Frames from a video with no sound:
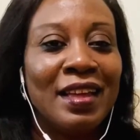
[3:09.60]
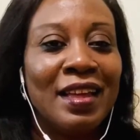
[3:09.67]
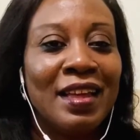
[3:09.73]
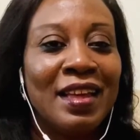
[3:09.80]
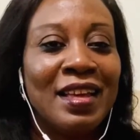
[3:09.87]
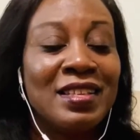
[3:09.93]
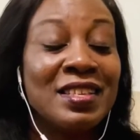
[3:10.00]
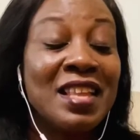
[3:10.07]

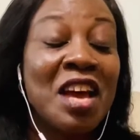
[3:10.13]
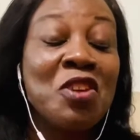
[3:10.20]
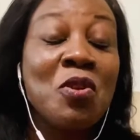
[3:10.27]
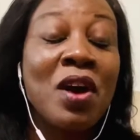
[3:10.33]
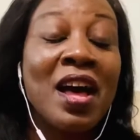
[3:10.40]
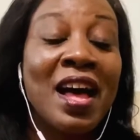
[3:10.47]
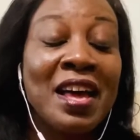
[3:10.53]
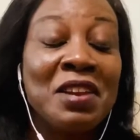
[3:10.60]
Is that
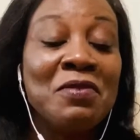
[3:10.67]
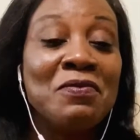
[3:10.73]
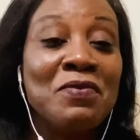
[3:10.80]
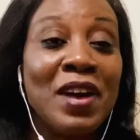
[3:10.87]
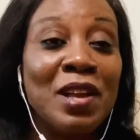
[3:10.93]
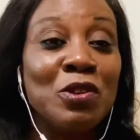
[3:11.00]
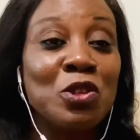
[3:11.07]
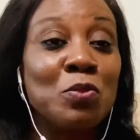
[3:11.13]
you're adding
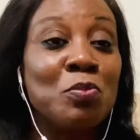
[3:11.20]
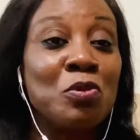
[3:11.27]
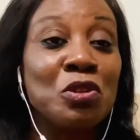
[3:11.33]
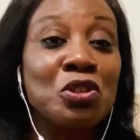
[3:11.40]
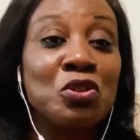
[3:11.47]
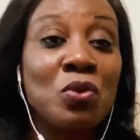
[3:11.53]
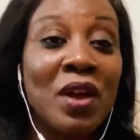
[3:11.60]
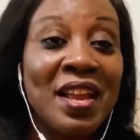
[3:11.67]
value
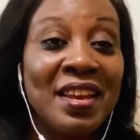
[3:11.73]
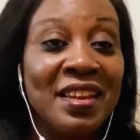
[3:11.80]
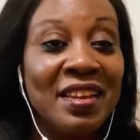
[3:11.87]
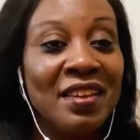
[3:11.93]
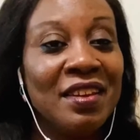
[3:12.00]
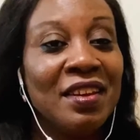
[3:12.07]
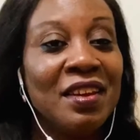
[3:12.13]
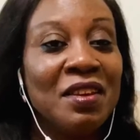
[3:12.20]
spiritually,
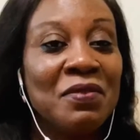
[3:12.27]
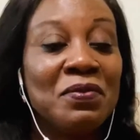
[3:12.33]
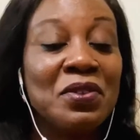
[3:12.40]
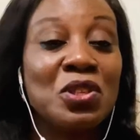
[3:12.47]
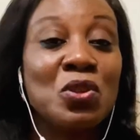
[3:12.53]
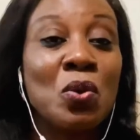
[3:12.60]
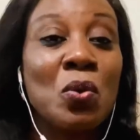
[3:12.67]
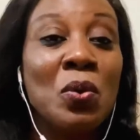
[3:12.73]

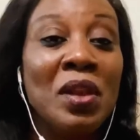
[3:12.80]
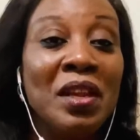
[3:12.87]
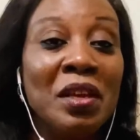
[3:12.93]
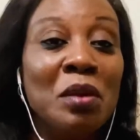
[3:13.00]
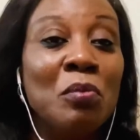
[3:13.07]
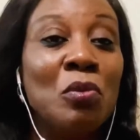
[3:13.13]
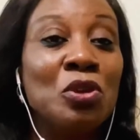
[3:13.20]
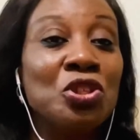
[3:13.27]
physically,
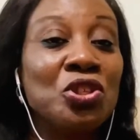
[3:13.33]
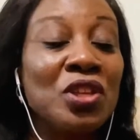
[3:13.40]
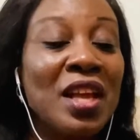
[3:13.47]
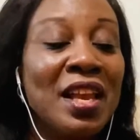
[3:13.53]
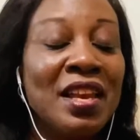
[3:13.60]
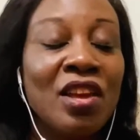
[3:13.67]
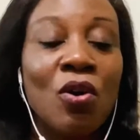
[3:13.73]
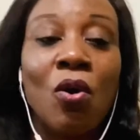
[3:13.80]

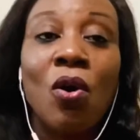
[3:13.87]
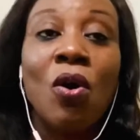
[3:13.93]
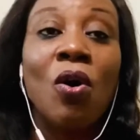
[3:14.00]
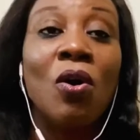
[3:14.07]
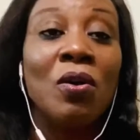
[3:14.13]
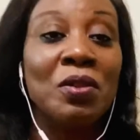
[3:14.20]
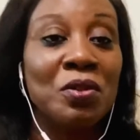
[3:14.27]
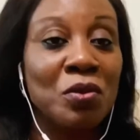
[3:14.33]
emotionally, or
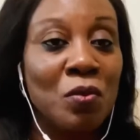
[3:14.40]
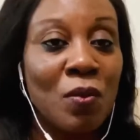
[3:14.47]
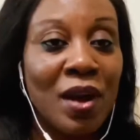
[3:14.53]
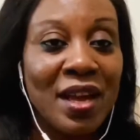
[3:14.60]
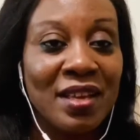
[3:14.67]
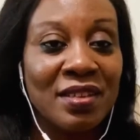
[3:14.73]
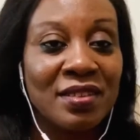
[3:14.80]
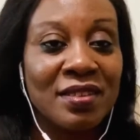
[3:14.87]
all
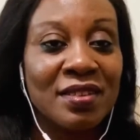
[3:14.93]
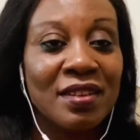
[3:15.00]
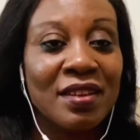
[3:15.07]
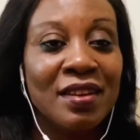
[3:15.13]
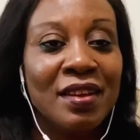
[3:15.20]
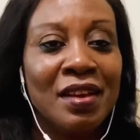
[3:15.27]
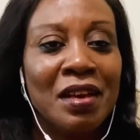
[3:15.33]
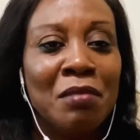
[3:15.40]
otherwise?
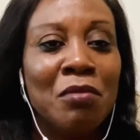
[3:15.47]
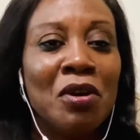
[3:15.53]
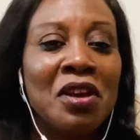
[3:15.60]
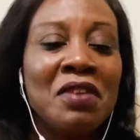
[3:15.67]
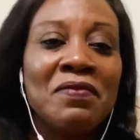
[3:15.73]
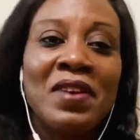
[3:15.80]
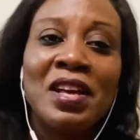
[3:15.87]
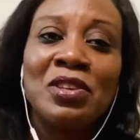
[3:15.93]
But
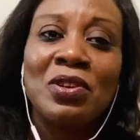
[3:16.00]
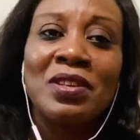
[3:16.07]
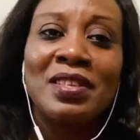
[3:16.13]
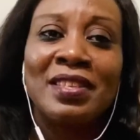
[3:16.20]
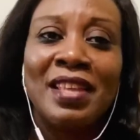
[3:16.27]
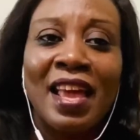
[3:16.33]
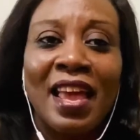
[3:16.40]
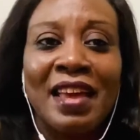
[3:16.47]
if you're just
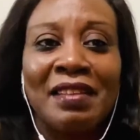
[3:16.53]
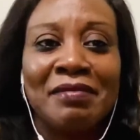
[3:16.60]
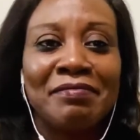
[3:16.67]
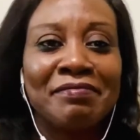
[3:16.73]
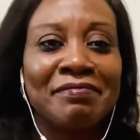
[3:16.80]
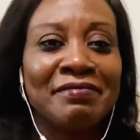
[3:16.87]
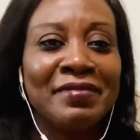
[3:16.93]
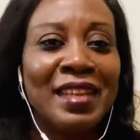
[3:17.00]
there
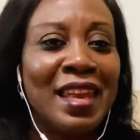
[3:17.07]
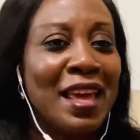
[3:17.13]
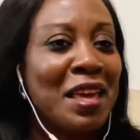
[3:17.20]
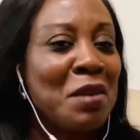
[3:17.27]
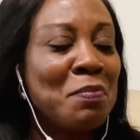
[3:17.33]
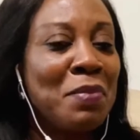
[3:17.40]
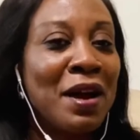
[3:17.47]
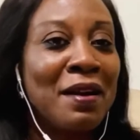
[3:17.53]
like a
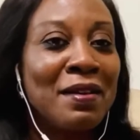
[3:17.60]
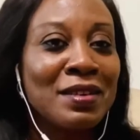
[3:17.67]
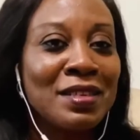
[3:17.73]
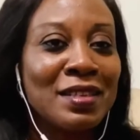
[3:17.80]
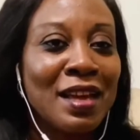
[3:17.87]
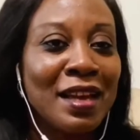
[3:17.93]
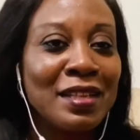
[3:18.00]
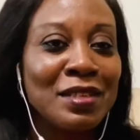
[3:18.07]

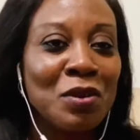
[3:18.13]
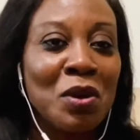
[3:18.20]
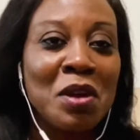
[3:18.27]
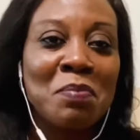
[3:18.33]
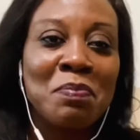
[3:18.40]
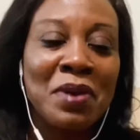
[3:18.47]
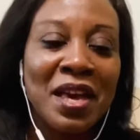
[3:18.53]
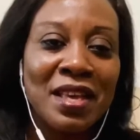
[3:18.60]
parasite or a
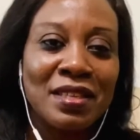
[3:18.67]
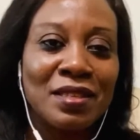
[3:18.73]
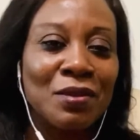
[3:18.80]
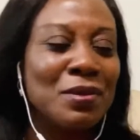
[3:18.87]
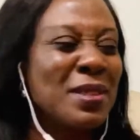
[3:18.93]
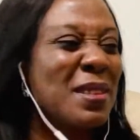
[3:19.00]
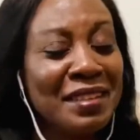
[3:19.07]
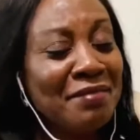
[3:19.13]
pest or
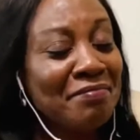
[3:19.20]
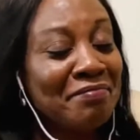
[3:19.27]
something,